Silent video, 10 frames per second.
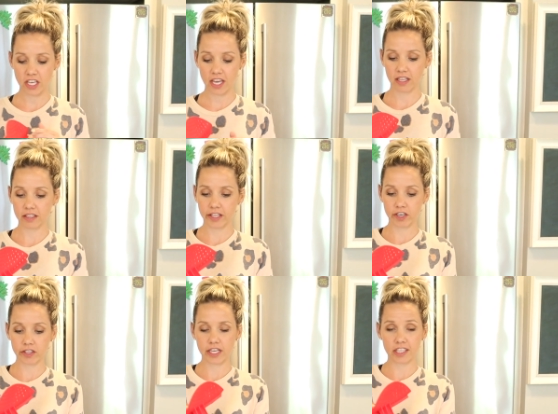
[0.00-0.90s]
It
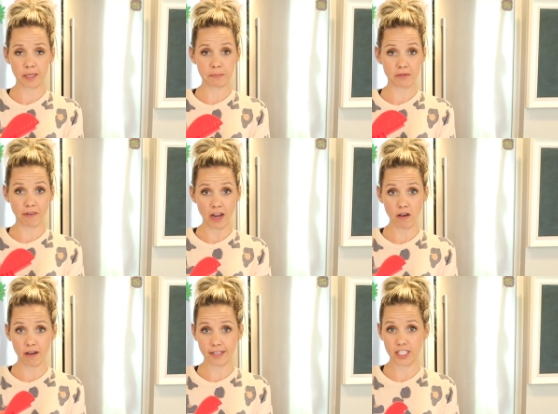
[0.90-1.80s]
literally clips
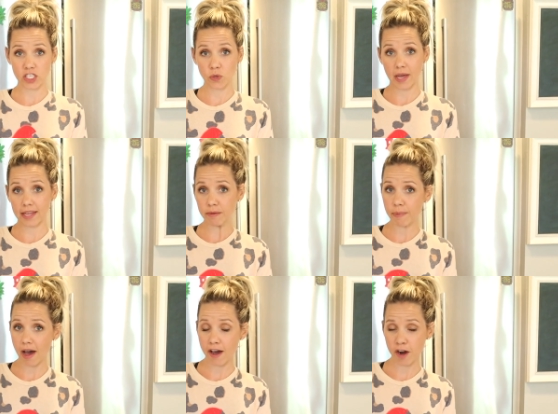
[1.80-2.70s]
right onto any
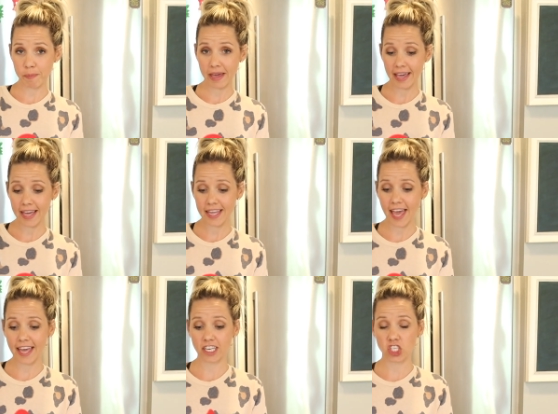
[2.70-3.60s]
pot or pan
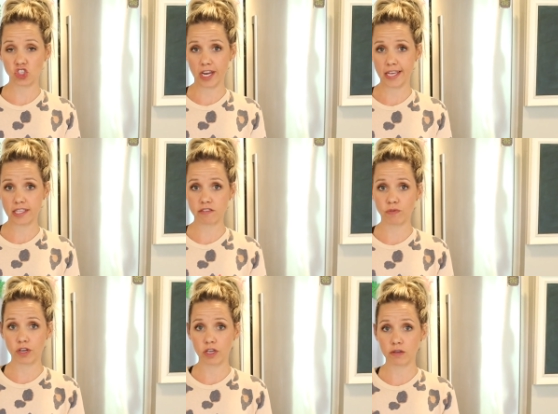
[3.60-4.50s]
and streams
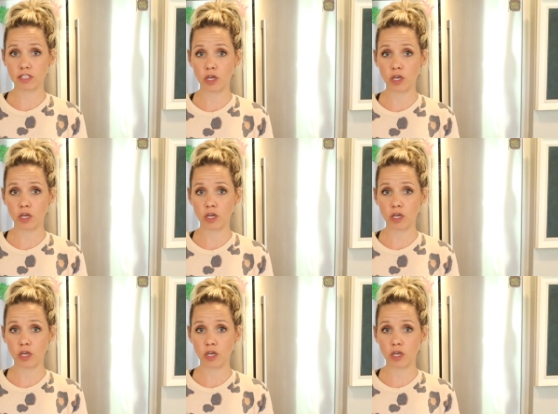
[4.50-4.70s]
for you.